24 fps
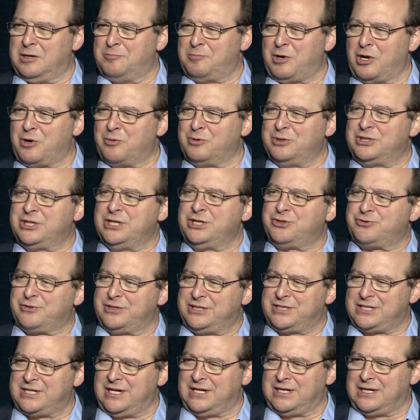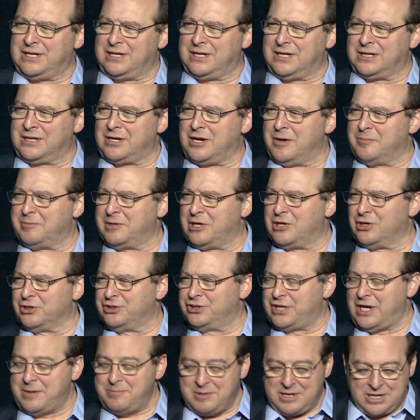but it was interesting, a company called
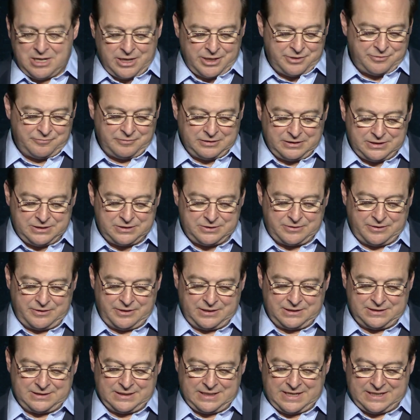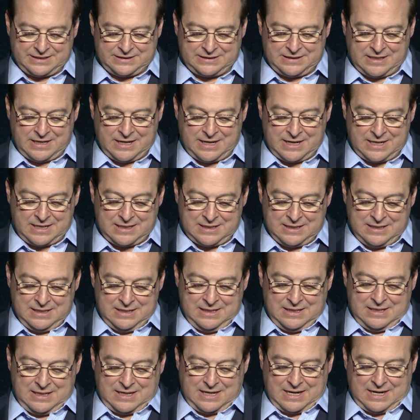JB Hunt released earnings last night,
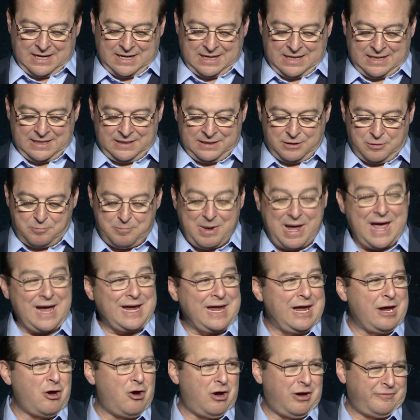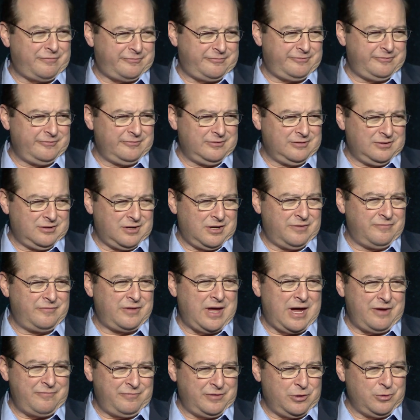and they're backing off of
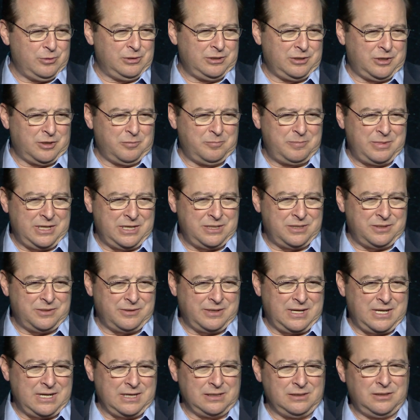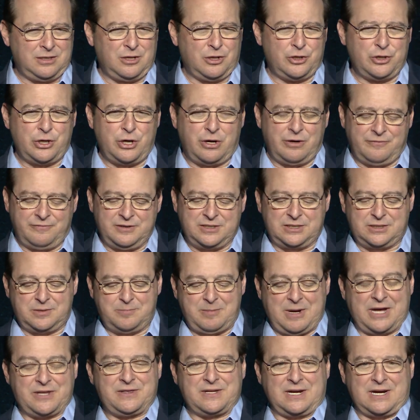that view a little bit, and they're getting a little nervous
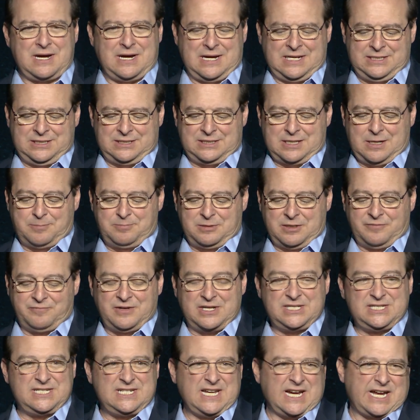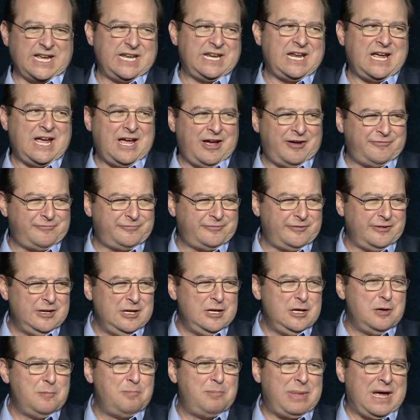about the concept of a second half
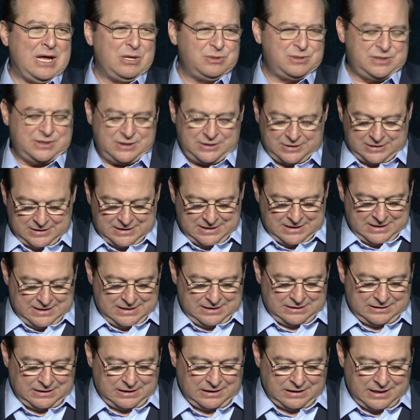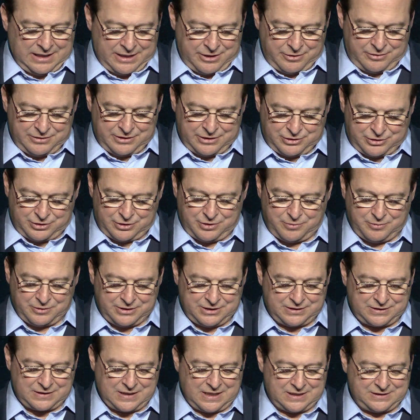bounce a little later this year. We'll
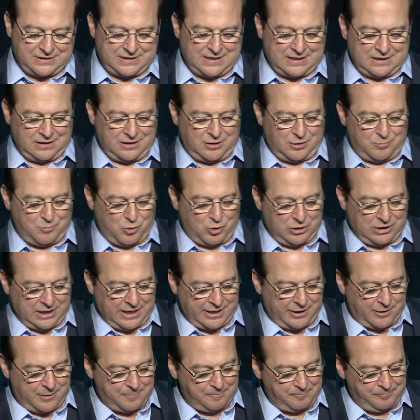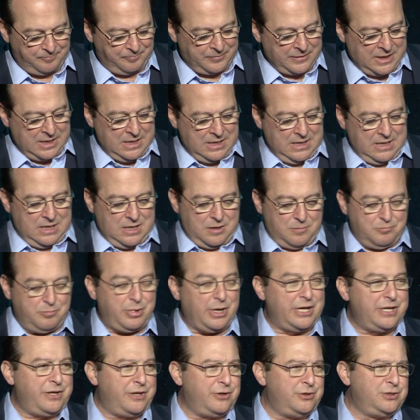discuss that a little more later.
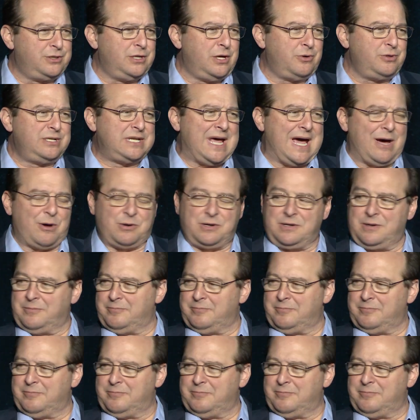But there's no doubt,